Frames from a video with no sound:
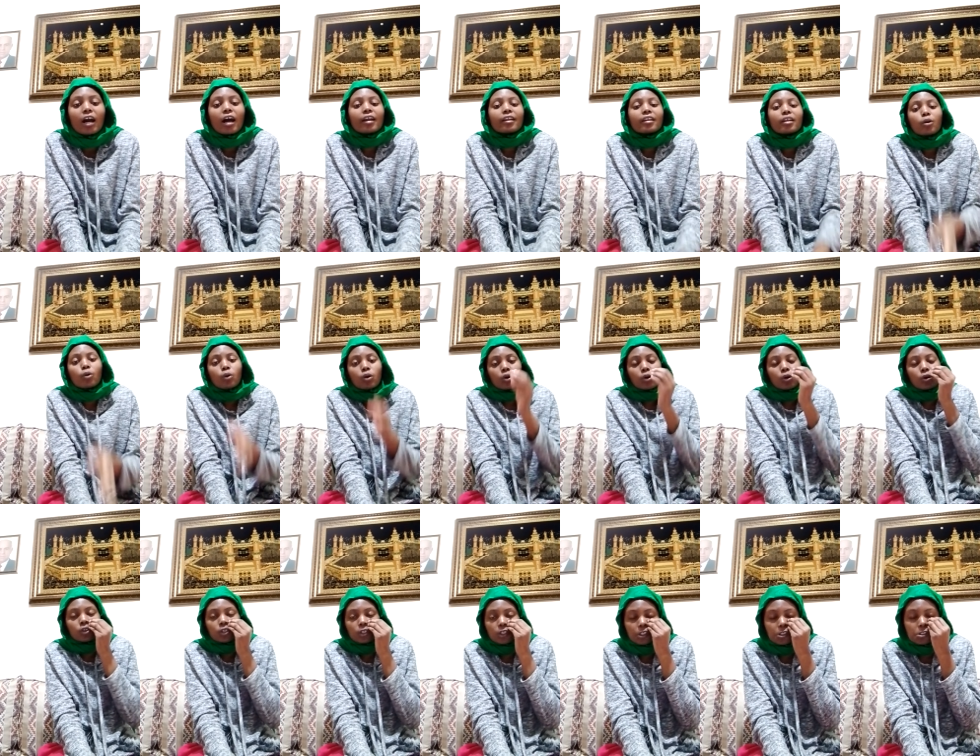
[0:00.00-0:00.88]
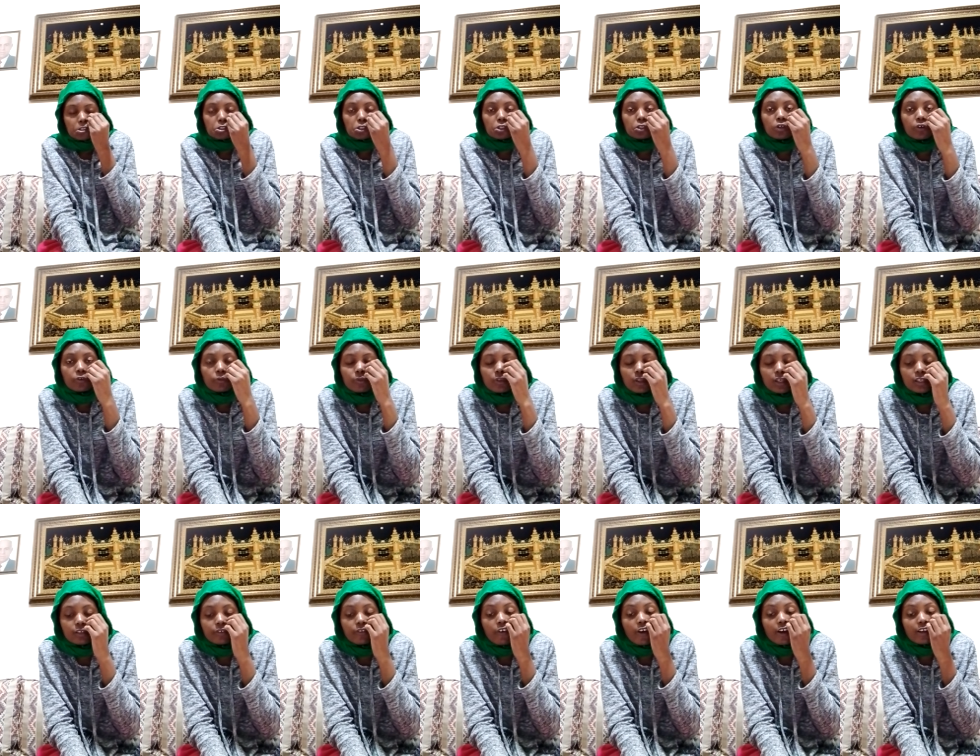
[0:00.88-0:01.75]
And our conclusion of
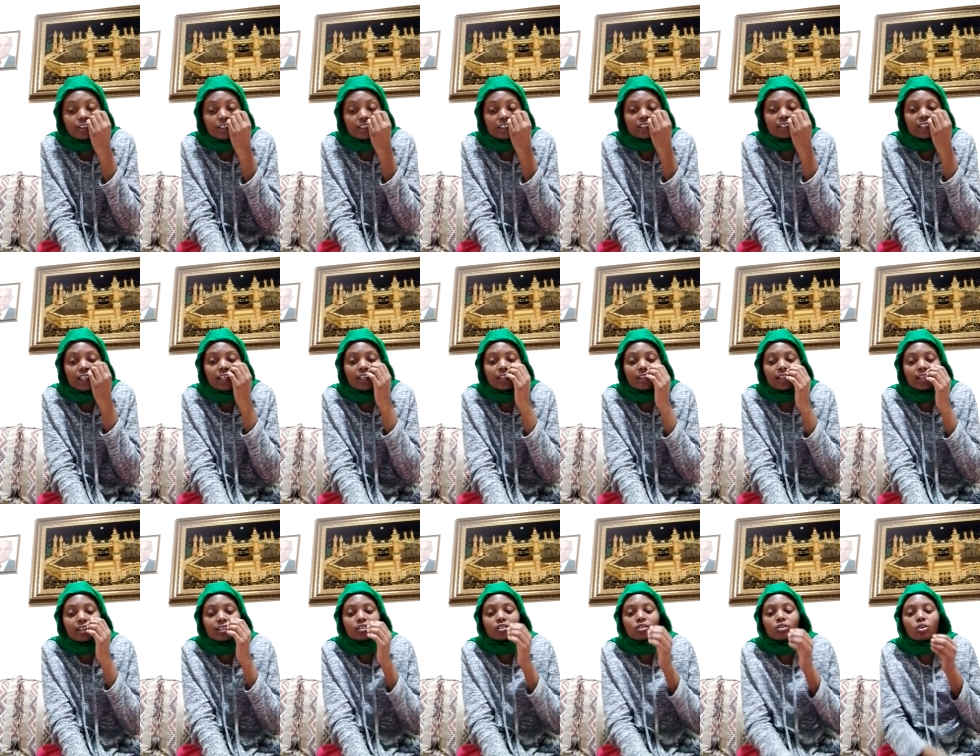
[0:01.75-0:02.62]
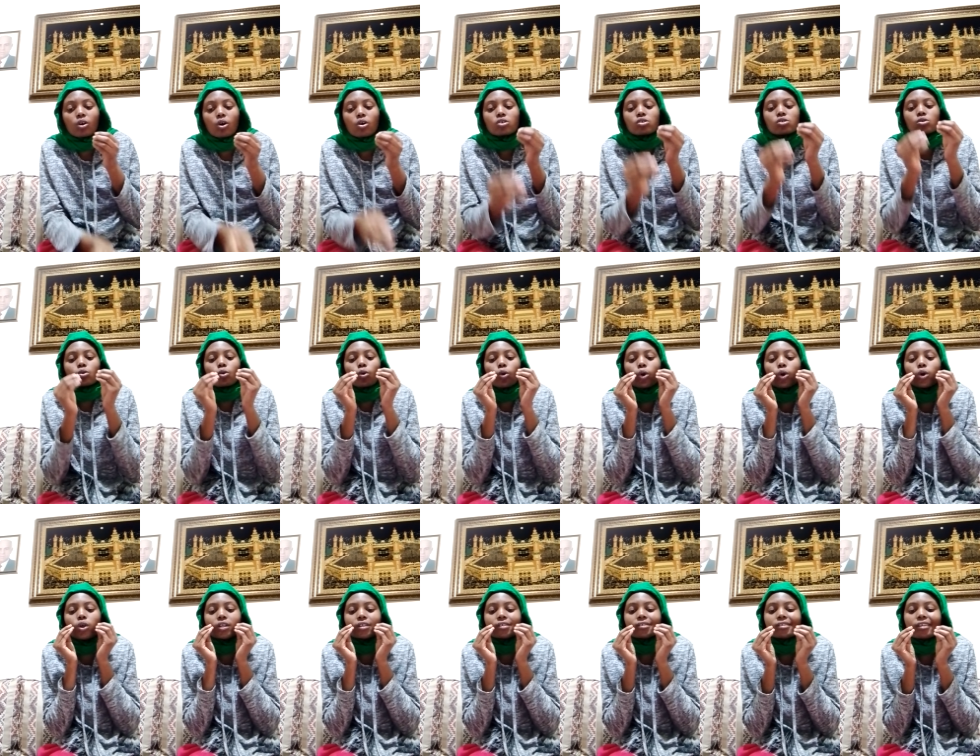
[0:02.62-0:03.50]
this verse is saying that those
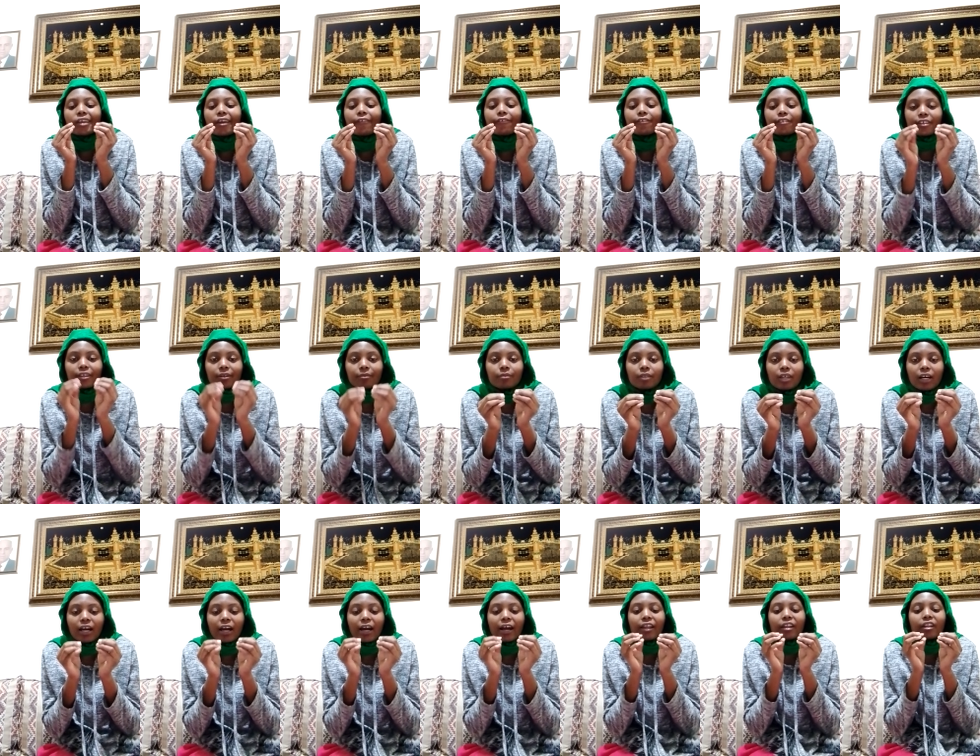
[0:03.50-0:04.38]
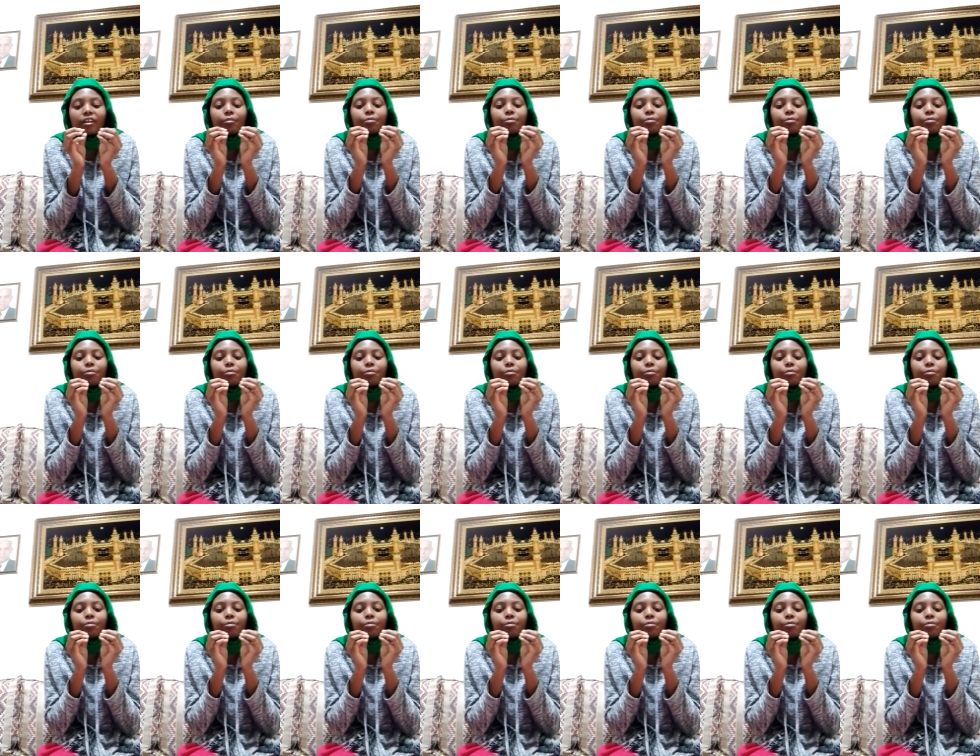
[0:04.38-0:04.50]
who receive him and